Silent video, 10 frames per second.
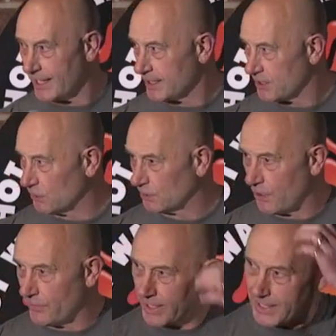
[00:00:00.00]
It's all
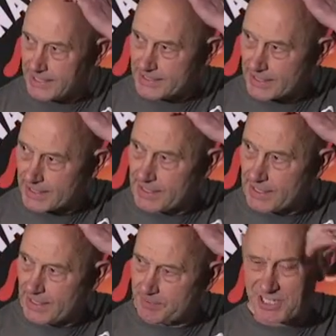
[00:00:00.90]
going ahead, and uh,
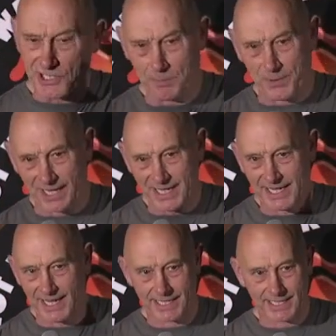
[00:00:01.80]
but it's not been easy
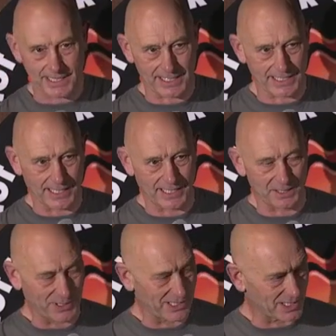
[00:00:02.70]
getting to this stage
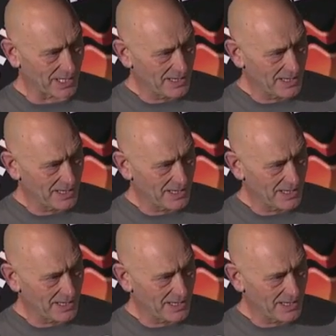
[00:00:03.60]
because